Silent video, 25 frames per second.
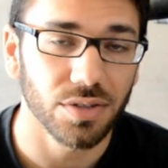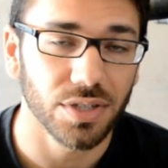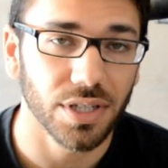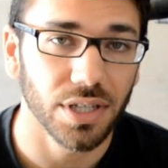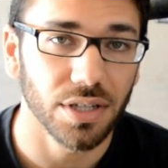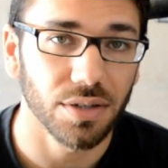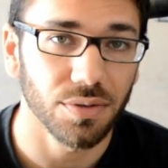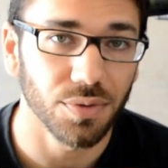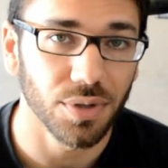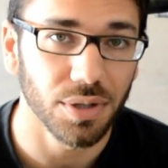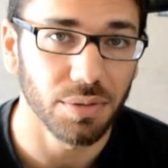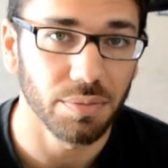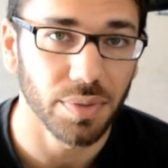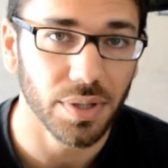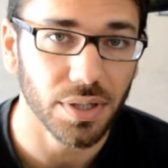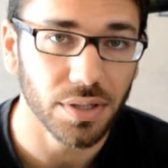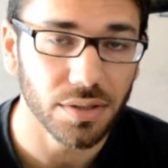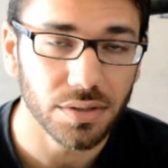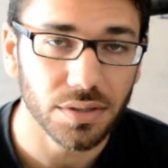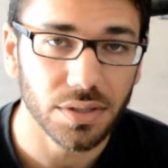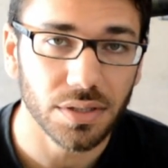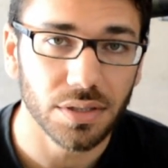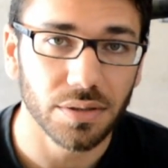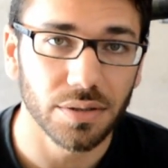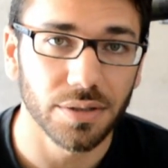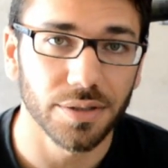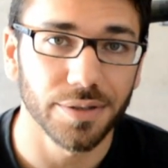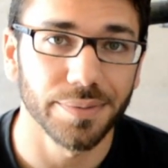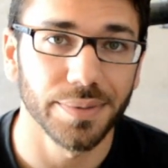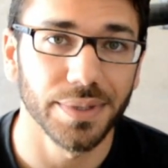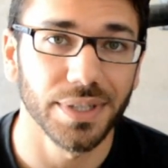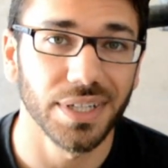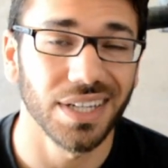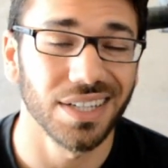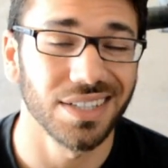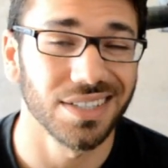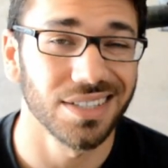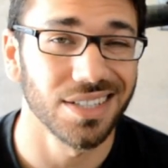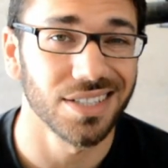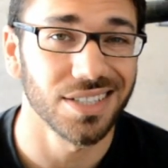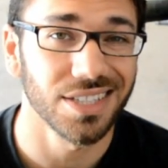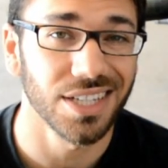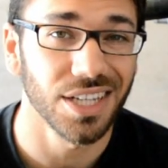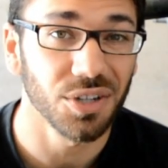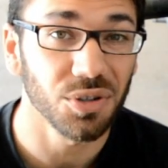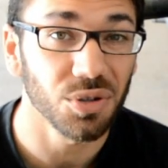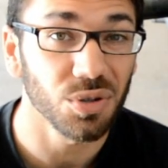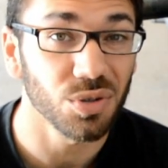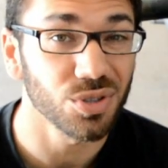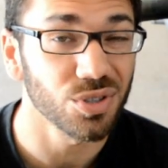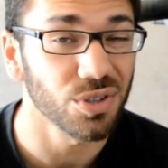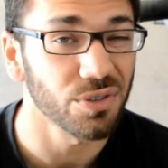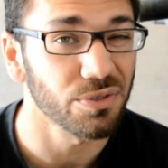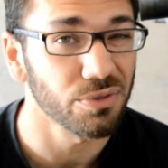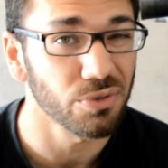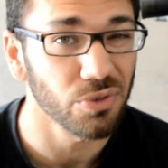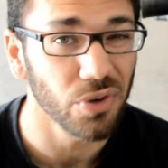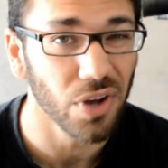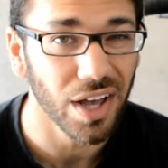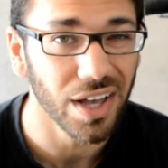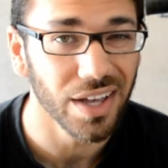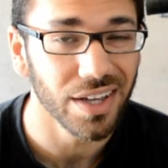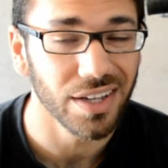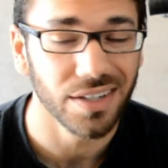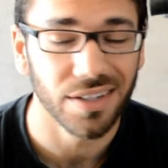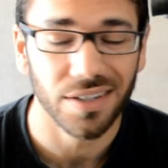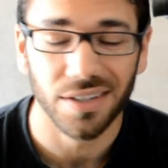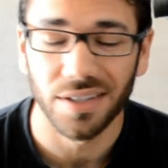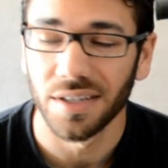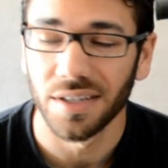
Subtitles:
to get rebuilt because the synchros are fried